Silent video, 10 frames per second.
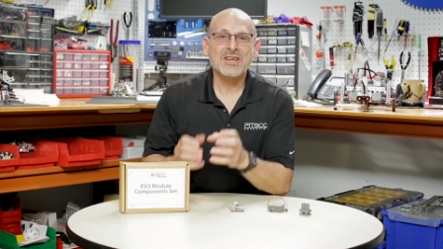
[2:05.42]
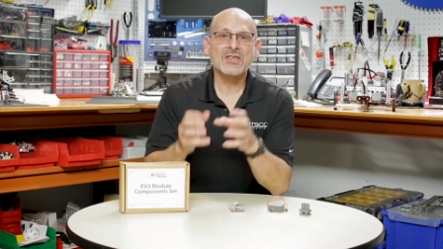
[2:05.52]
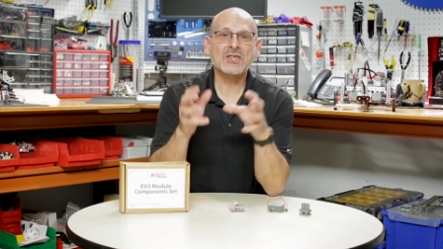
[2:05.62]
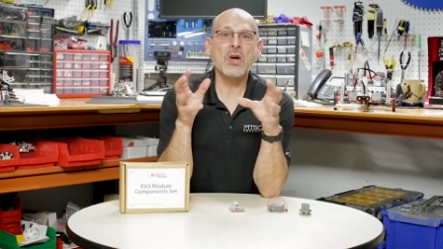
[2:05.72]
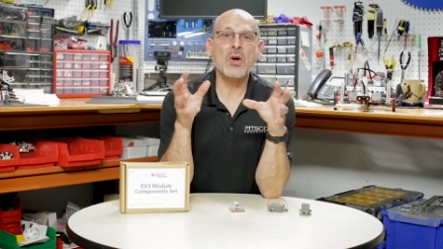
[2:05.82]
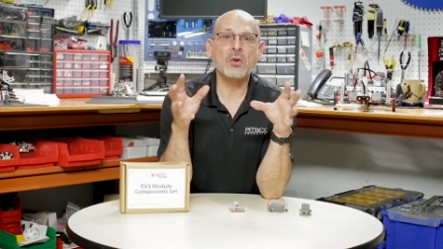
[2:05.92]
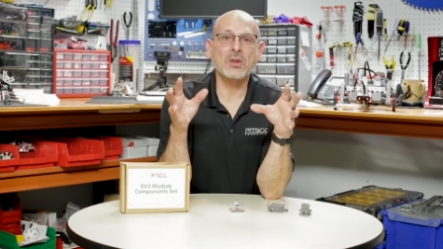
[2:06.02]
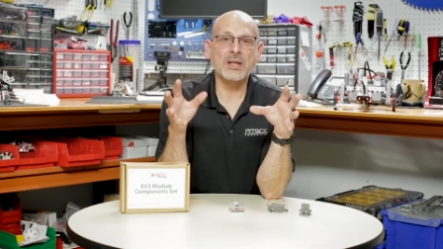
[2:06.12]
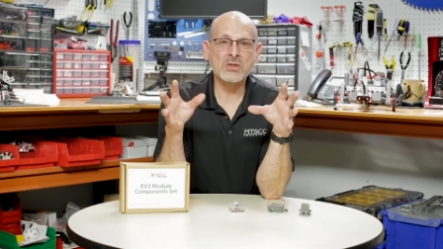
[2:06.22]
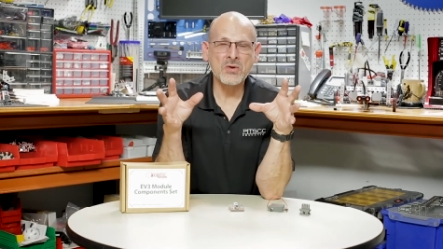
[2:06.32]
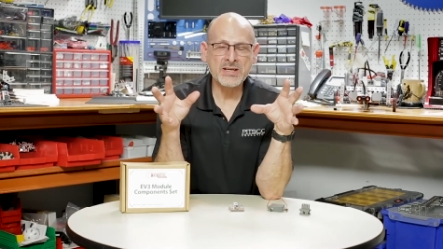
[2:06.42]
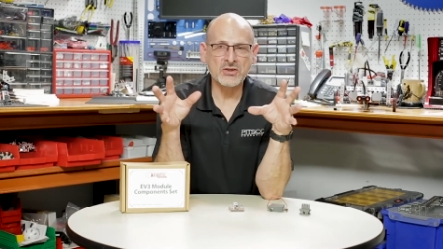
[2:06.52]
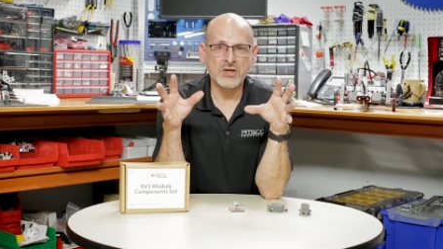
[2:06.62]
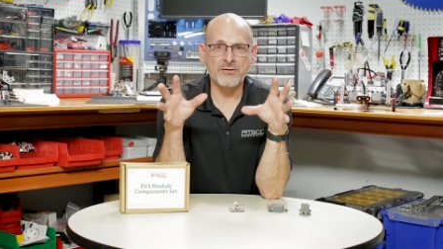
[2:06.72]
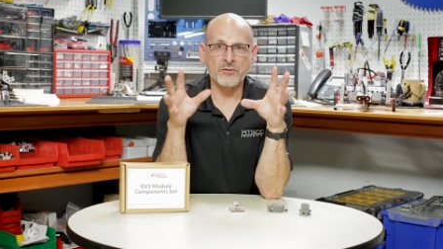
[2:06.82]
So let's go ahead
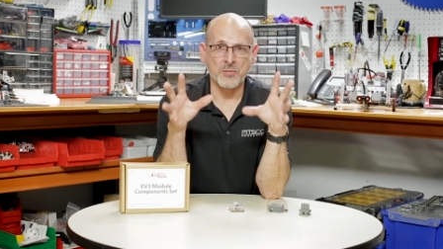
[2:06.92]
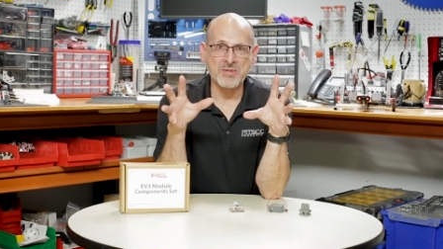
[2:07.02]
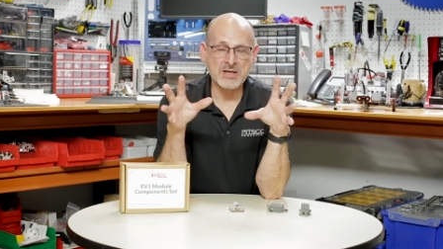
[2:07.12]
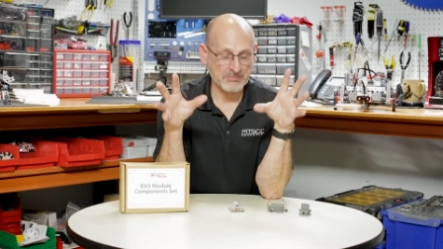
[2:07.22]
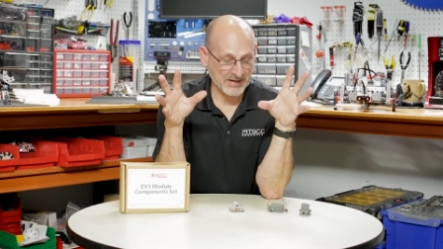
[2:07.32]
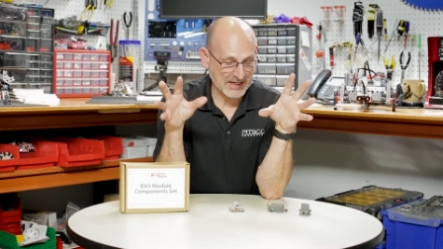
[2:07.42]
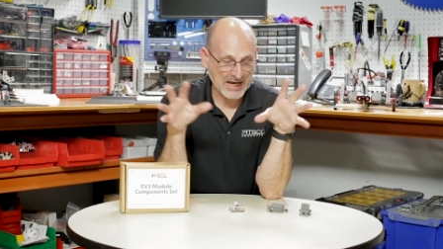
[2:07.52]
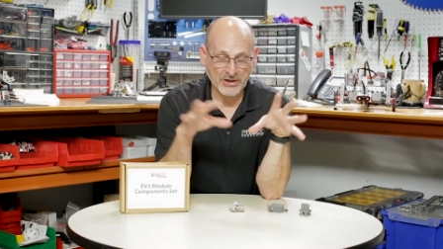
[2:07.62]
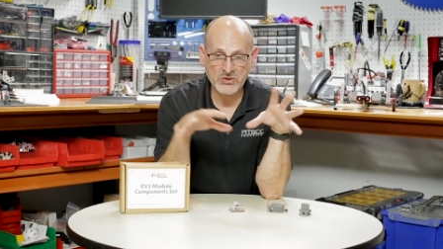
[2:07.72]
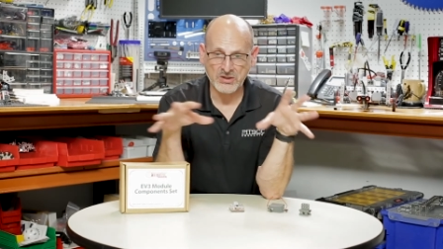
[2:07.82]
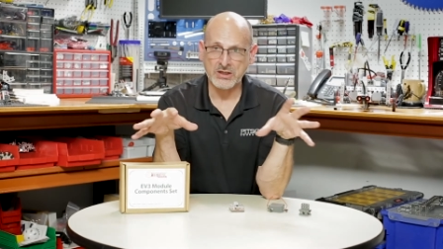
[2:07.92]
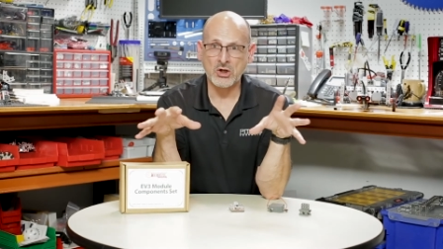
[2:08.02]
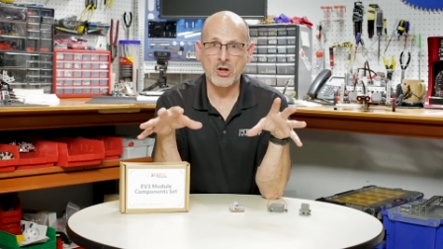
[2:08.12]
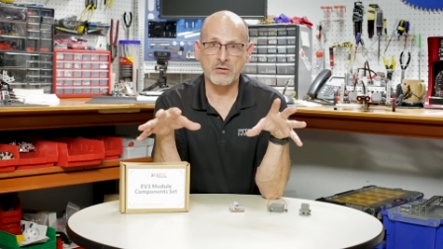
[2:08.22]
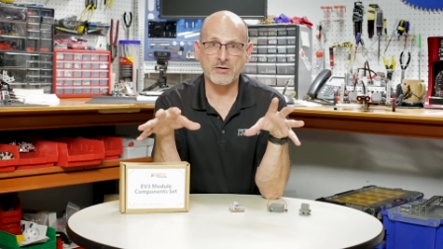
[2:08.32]
and talk for a minute about how you can
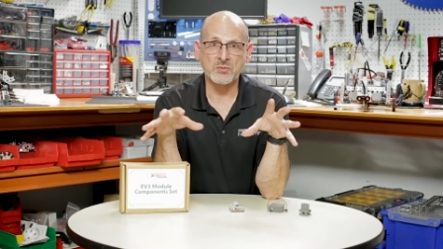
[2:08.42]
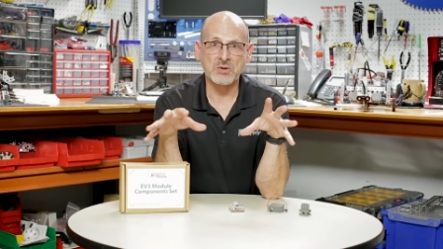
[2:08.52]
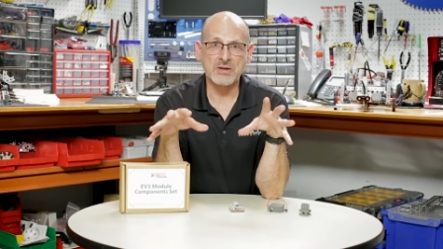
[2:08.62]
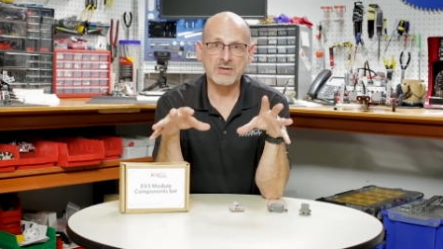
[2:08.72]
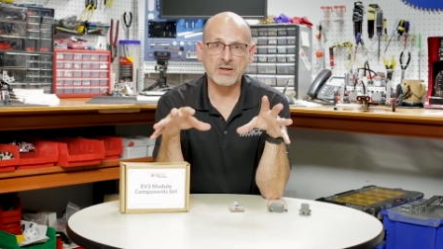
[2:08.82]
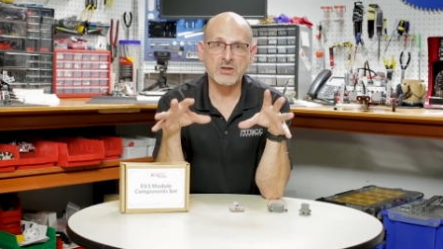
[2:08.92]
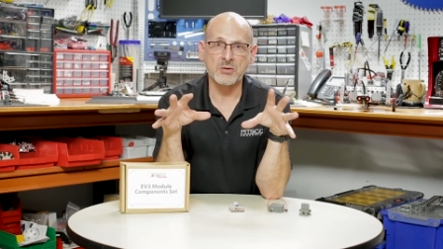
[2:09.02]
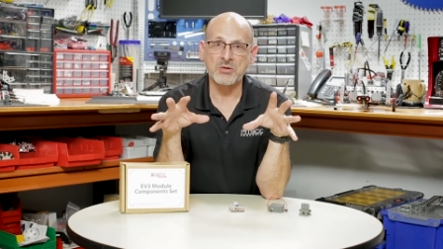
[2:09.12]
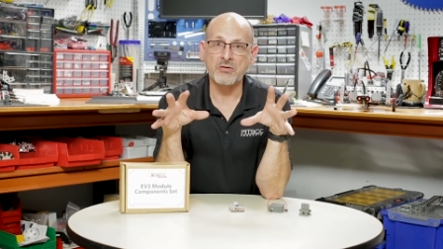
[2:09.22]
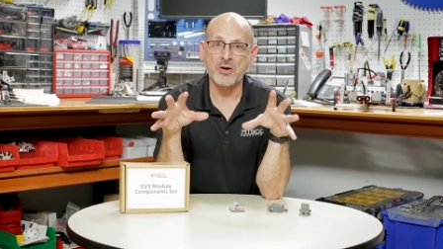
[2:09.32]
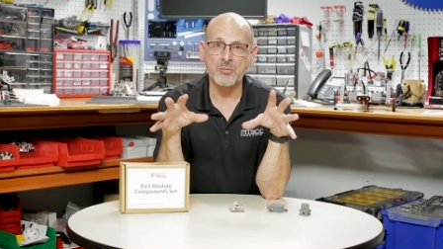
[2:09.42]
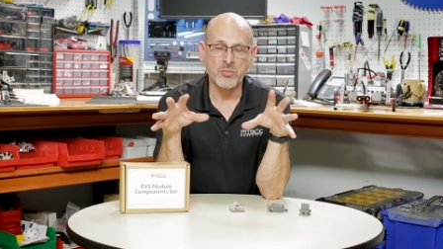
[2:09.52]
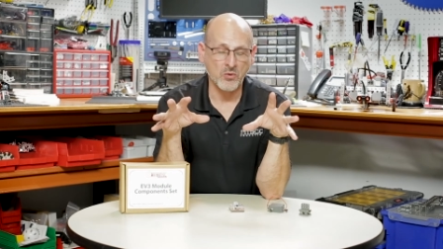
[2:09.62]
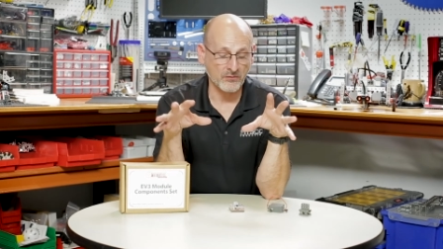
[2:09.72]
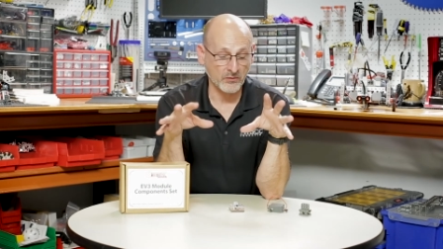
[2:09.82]
get all of this, because that's going to be very
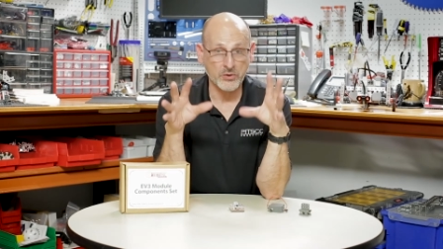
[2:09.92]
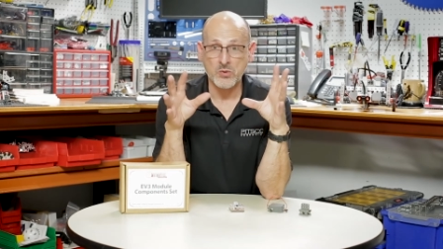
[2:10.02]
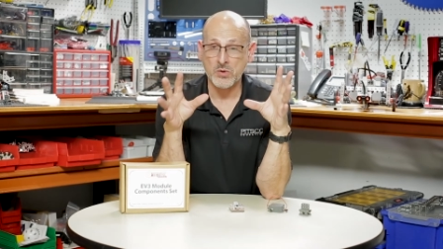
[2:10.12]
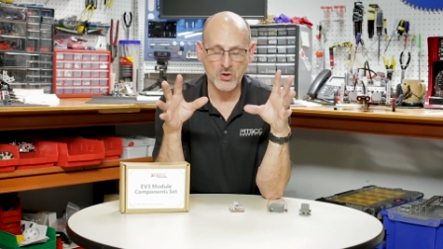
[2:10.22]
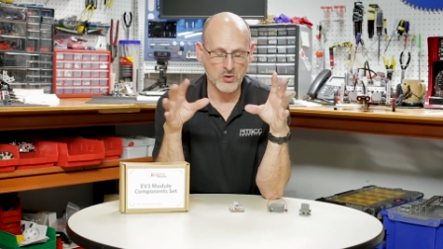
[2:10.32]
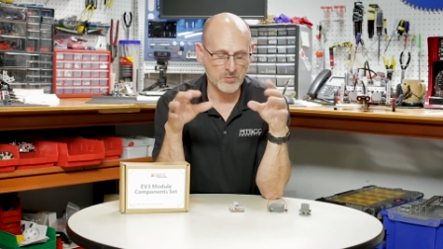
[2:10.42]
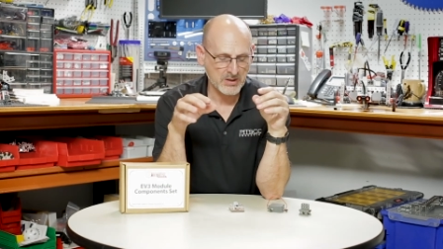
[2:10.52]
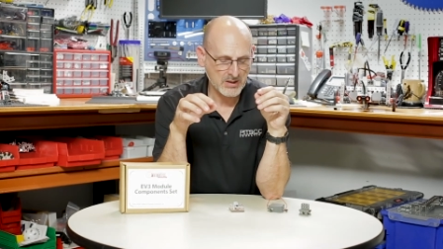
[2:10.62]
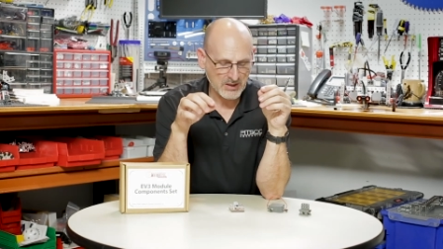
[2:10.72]
important for you, we hope.